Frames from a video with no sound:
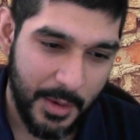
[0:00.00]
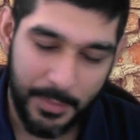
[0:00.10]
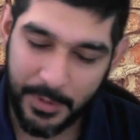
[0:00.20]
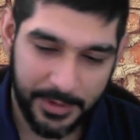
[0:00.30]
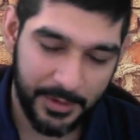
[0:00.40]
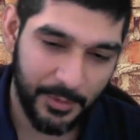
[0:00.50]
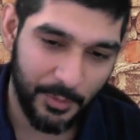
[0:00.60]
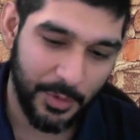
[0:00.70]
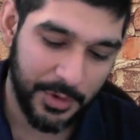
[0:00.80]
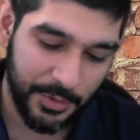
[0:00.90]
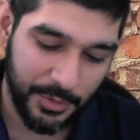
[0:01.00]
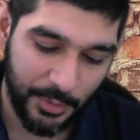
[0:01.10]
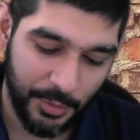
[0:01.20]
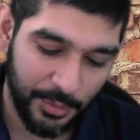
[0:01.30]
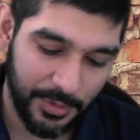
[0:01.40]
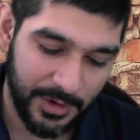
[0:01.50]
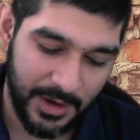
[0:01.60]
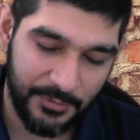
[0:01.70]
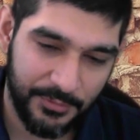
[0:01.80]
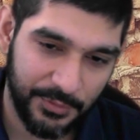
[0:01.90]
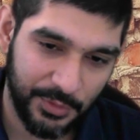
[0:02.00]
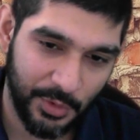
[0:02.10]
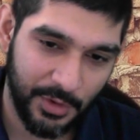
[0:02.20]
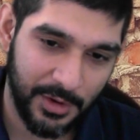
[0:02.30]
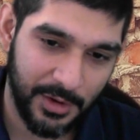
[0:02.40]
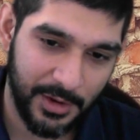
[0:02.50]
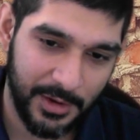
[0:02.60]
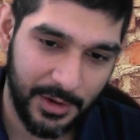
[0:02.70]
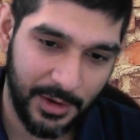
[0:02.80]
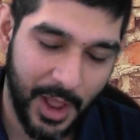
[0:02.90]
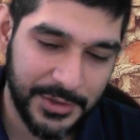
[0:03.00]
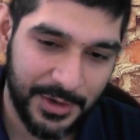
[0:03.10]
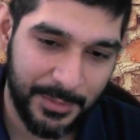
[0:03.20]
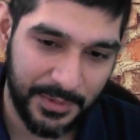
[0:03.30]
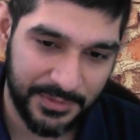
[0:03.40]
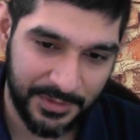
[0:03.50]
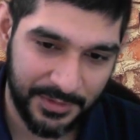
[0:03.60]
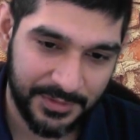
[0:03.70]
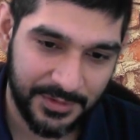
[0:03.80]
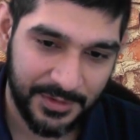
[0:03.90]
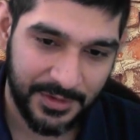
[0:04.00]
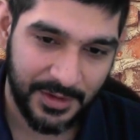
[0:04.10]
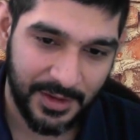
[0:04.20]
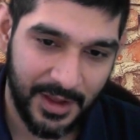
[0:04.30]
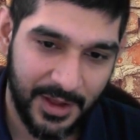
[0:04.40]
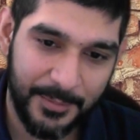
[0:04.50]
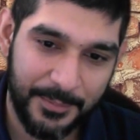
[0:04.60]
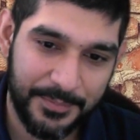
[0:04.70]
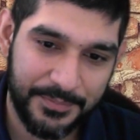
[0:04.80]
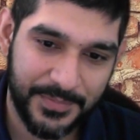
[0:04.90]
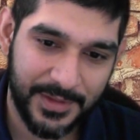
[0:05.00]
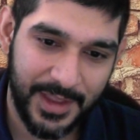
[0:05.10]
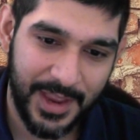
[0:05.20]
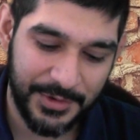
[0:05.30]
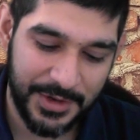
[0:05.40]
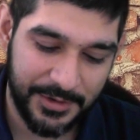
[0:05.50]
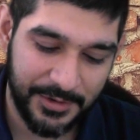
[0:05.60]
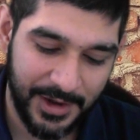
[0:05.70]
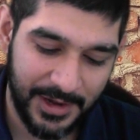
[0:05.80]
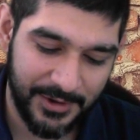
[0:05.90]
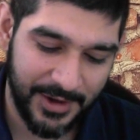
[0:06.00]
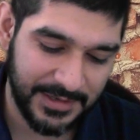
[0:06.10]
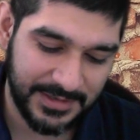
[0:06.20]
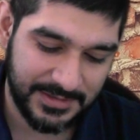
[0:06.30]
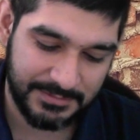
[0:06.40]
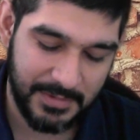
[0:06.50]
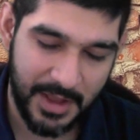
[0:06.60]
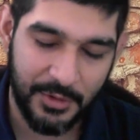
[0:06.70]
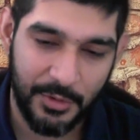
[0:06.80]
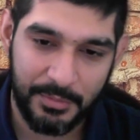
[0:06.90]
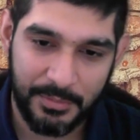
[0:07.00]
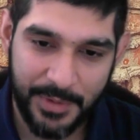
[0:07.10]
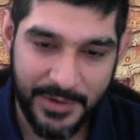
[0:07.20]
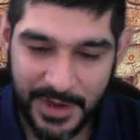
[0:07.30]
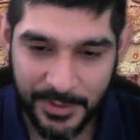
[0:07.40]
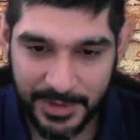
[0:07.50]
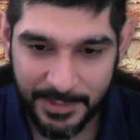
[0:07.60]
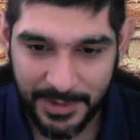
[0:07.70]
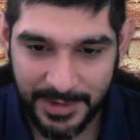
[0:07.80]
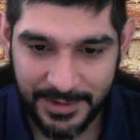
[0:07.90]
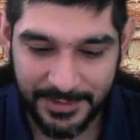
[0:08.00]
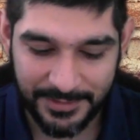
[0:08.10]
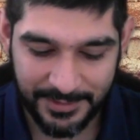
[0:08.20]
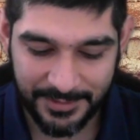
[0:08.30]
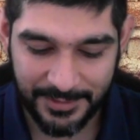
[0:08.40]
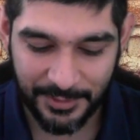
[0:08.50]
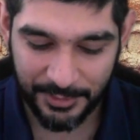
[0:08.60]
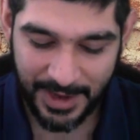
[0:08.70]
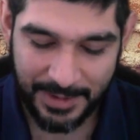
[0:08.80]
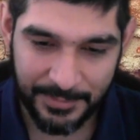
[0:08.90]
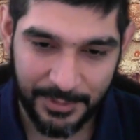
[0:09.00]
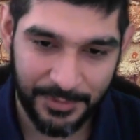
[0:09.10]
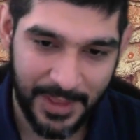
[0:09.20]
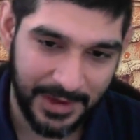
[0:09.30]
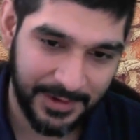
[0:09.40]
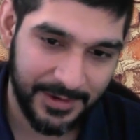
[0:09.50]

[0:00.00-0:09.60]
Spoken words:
But what do you do if you're a larger business and you need to raise, I don't know, private equity money? Is it a good time to do that?